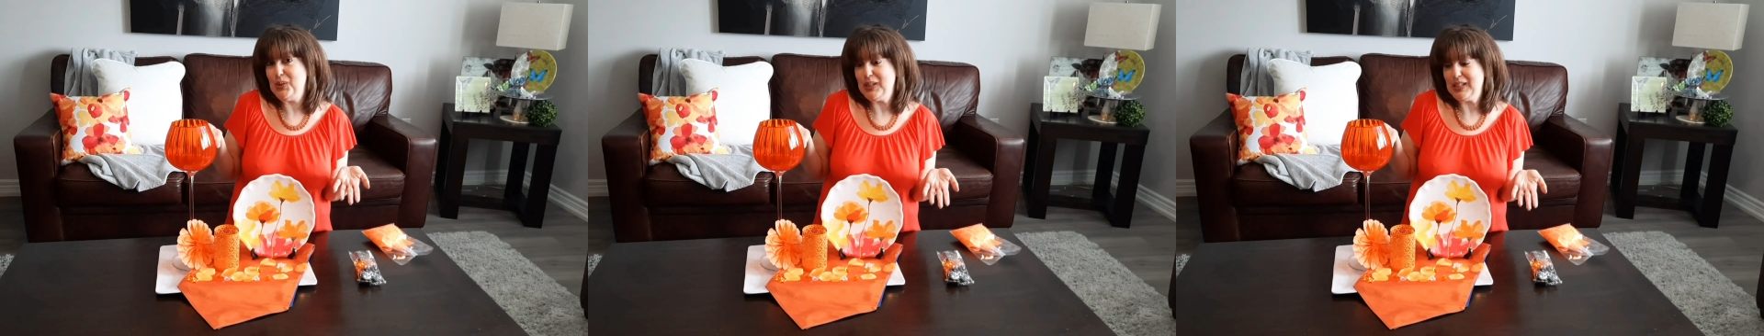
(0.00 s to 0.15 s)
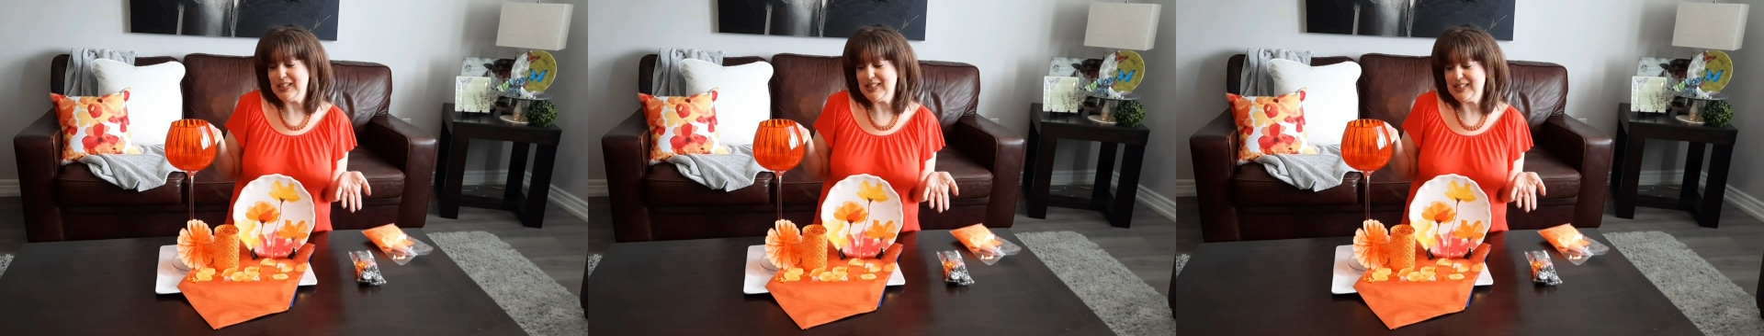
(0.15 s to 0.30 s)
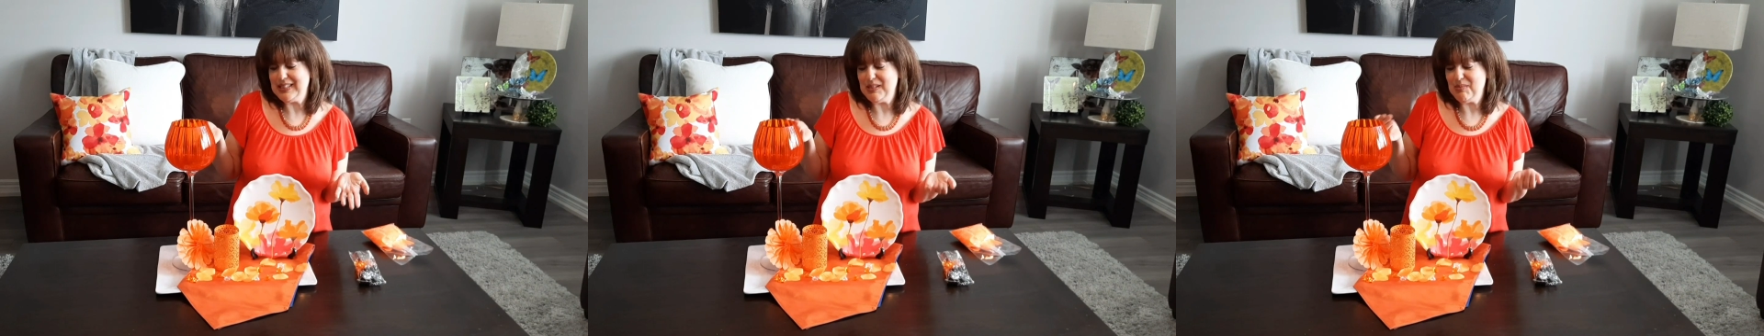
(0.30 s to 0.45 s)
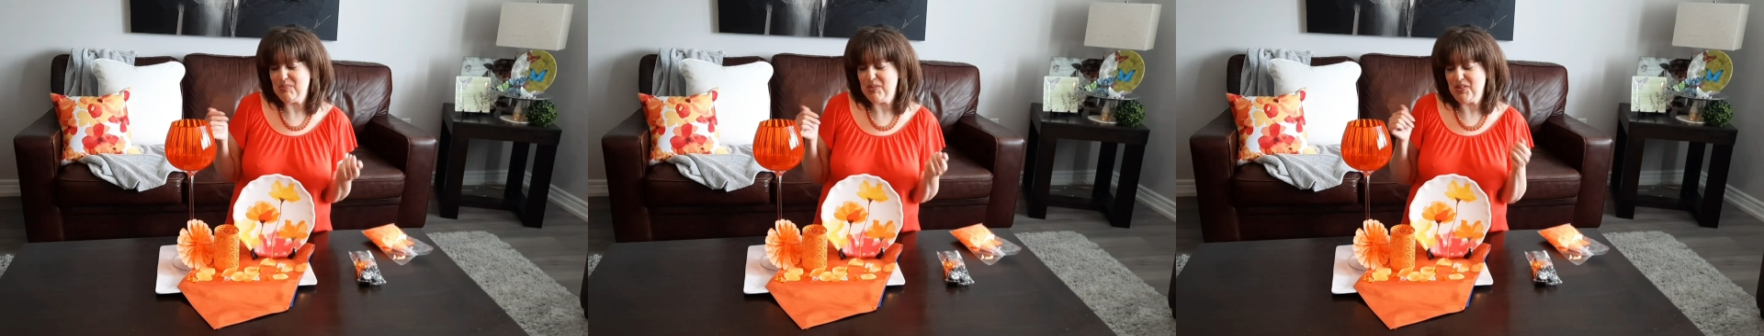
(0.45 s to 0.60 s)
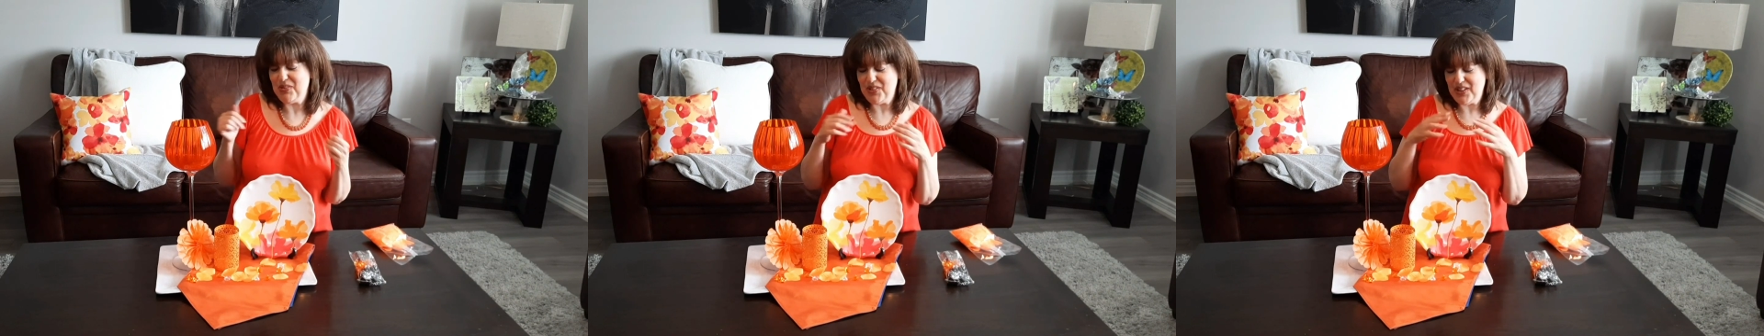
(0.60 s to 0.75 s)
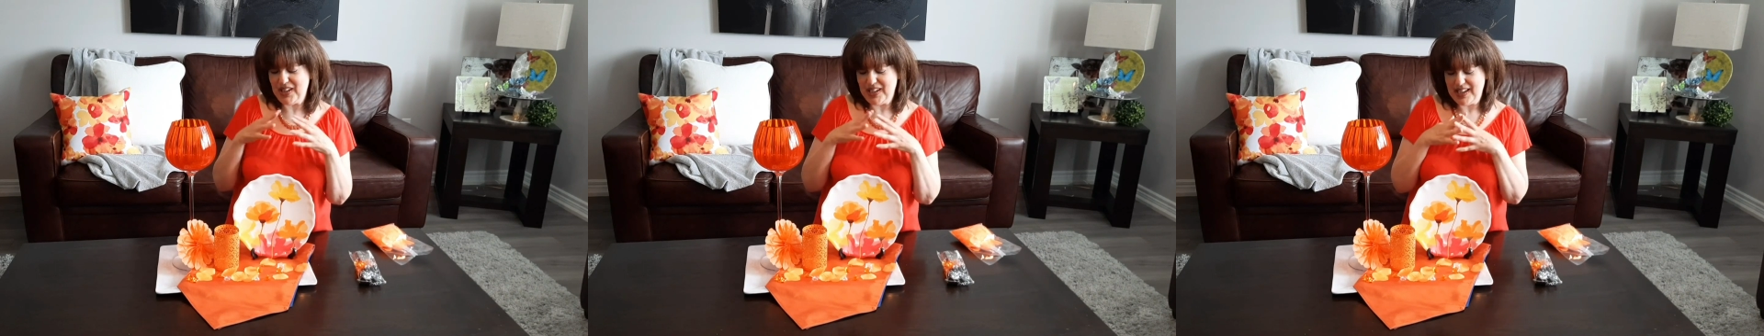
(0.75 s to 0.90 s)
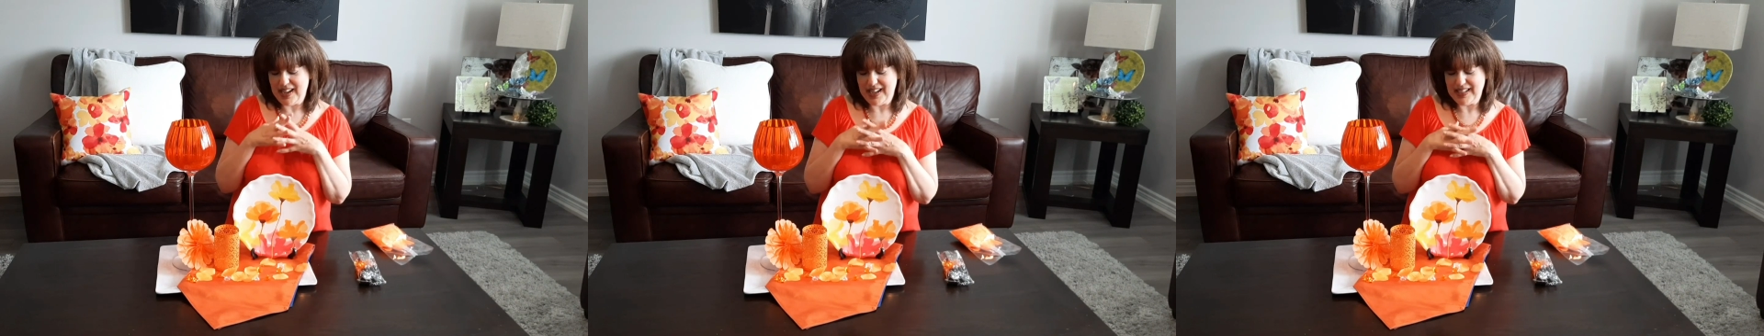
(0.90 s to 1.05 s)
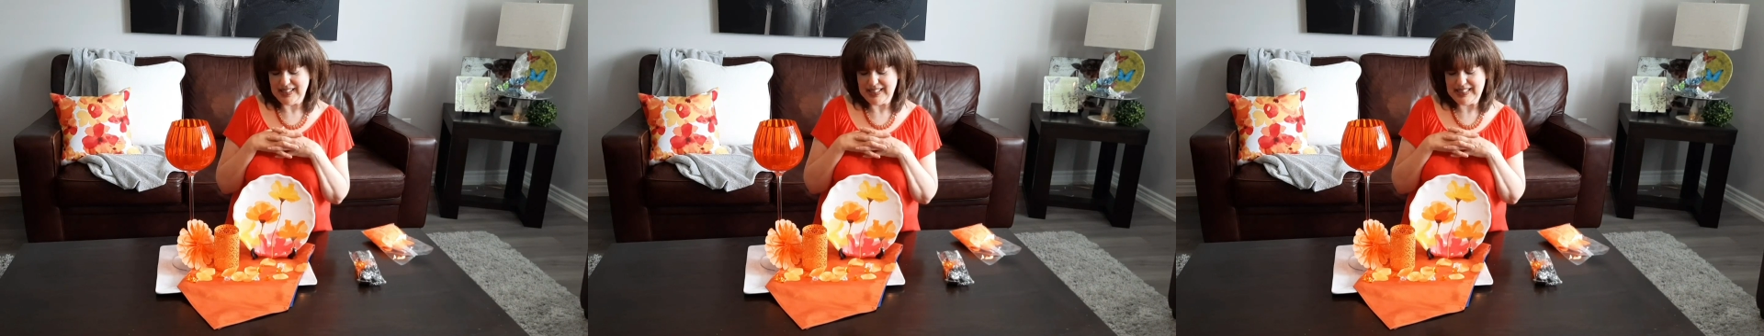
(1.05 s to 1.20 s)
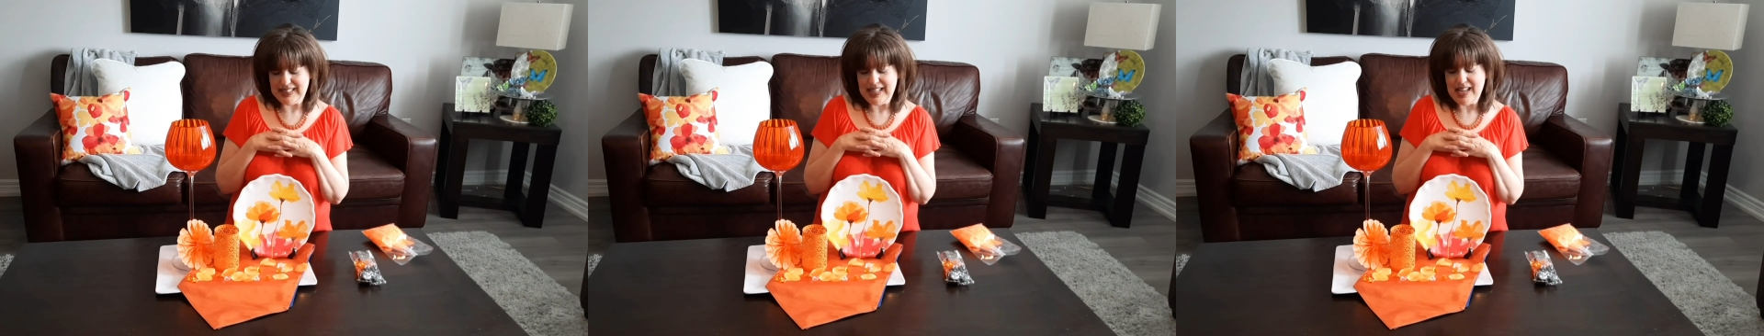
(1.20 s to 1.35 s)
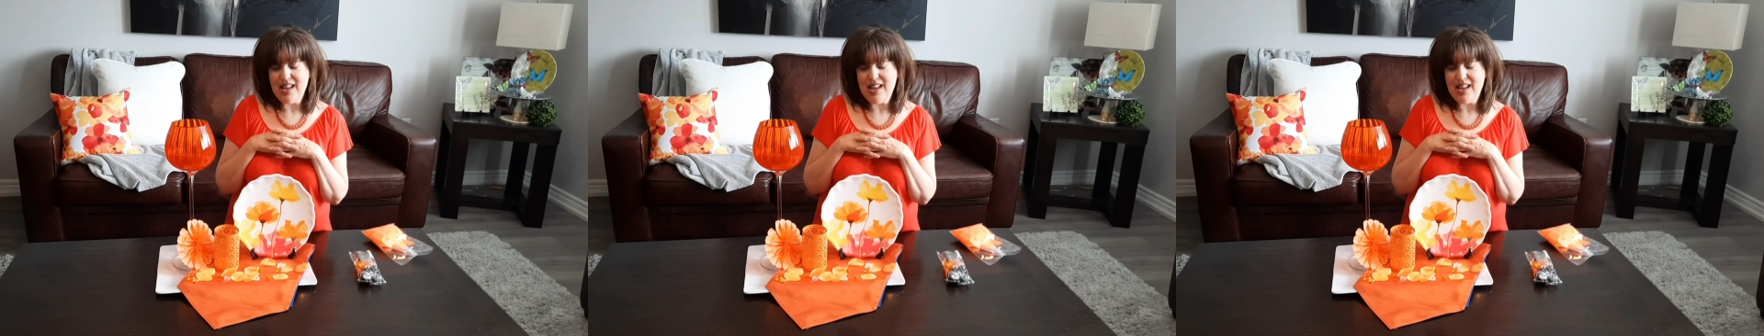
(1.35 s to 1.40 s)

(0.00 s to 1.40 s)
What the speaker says: little simple vignettes.